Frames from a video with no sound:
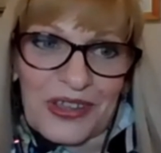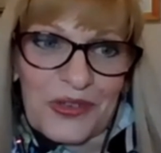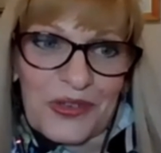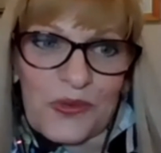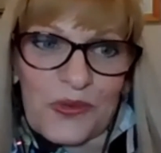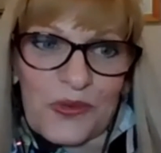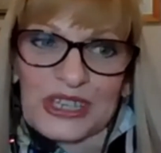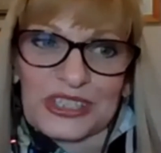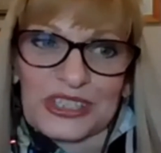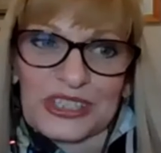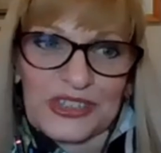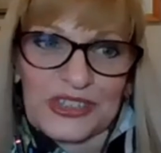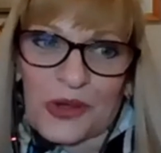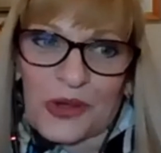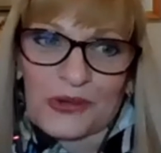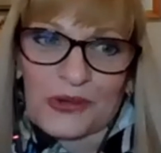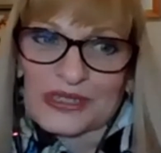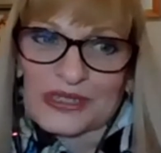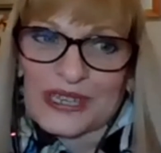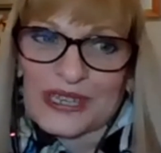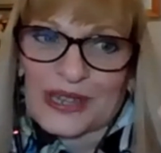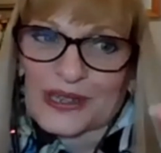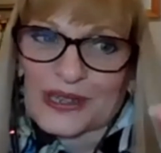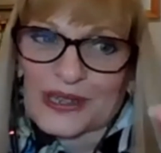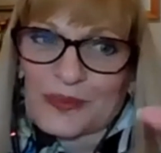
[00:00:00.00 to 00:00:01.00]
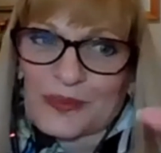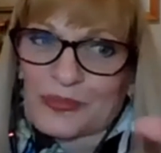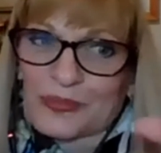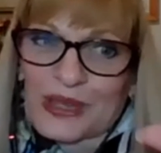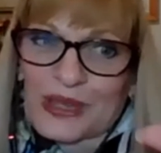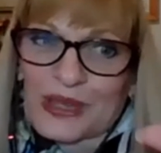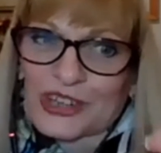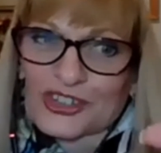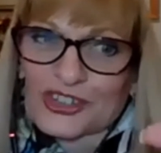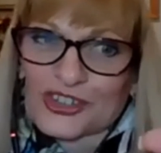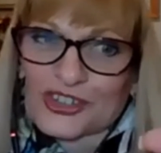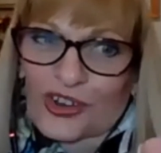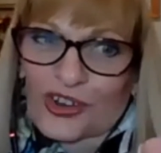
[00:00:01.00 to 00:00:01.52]
We don't take a
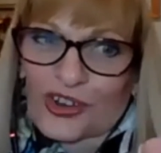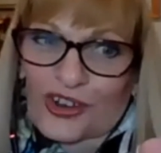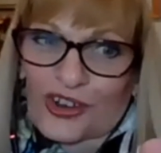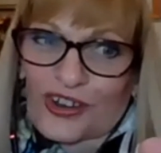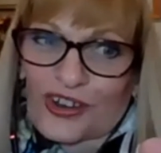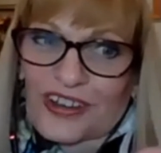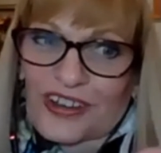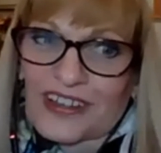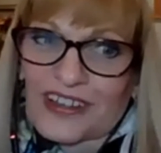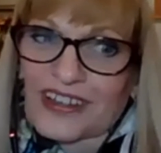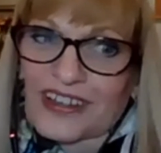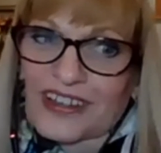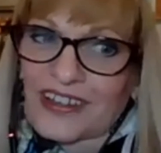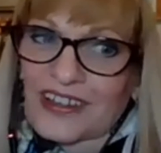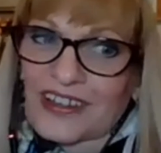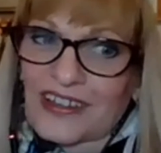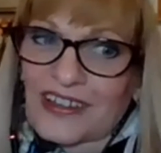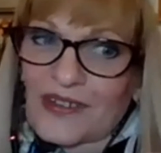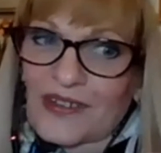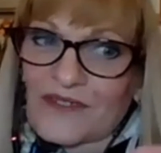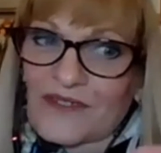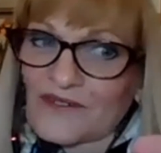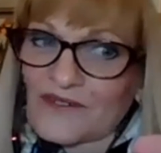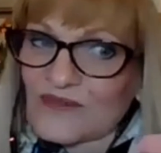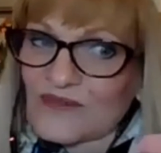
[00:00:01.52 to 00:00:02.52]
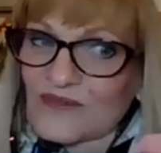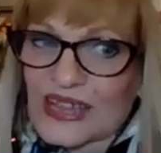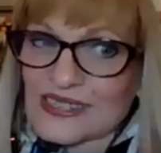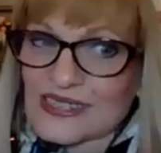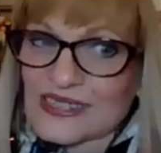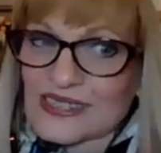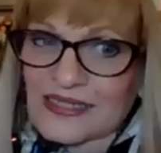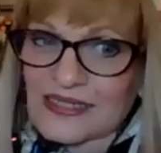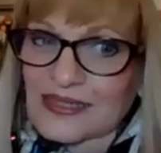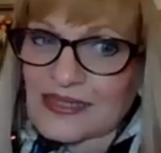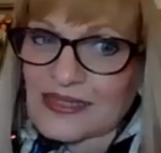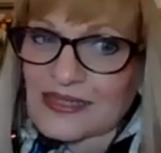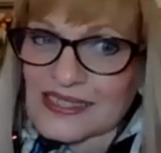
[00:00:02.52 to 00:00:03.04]
picture
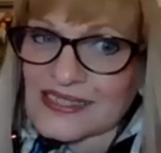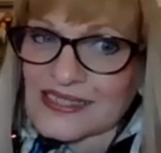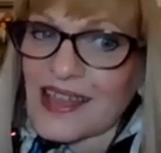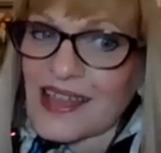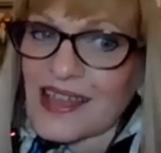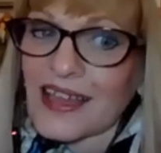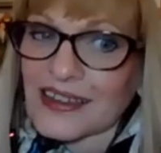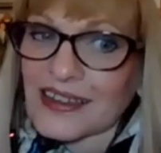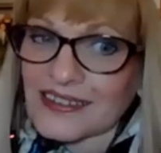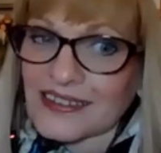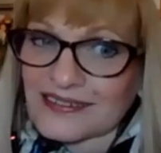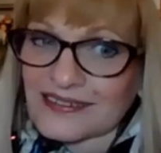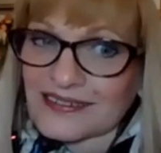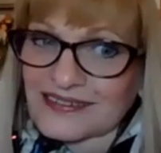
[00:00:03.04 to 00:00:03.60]
facing the sun